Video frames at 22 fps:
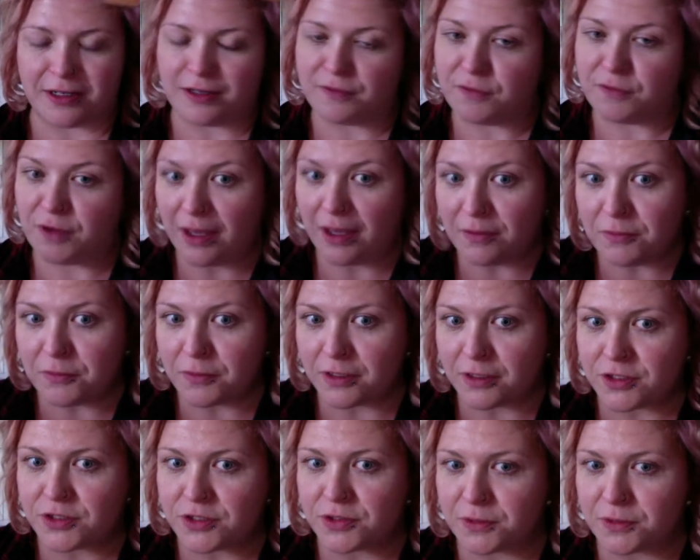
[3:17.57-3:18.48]
If you haven't
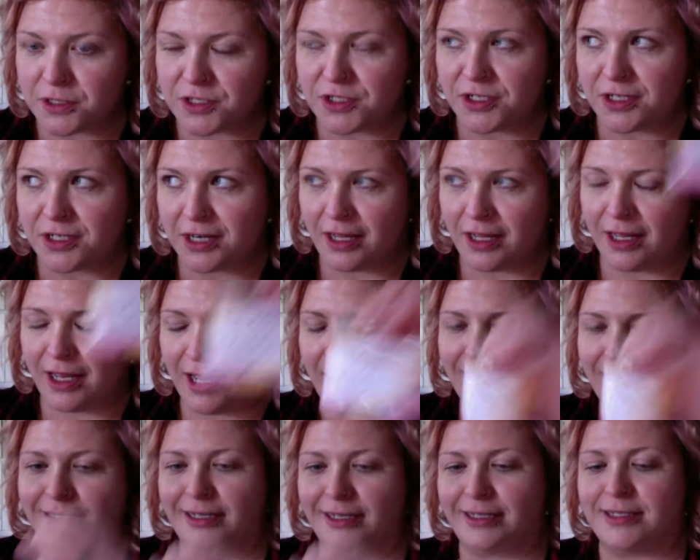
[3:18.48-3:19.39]
watched The Witcher, I
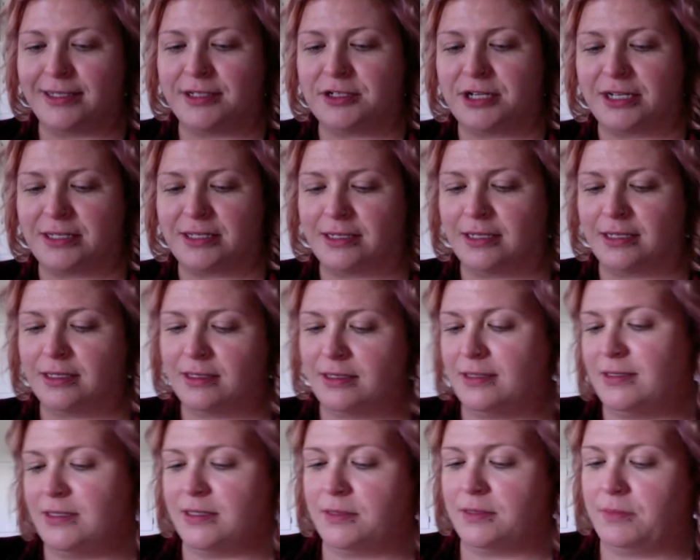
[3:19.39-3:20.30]
highly suggest it.
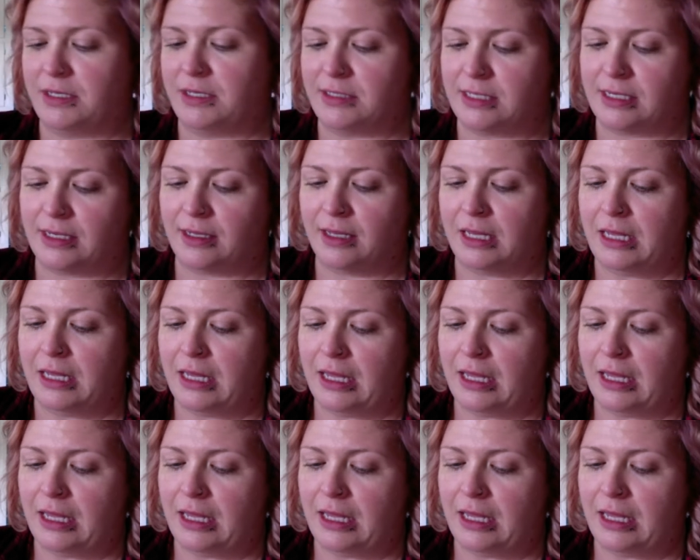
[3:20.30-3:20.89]
It's amazing.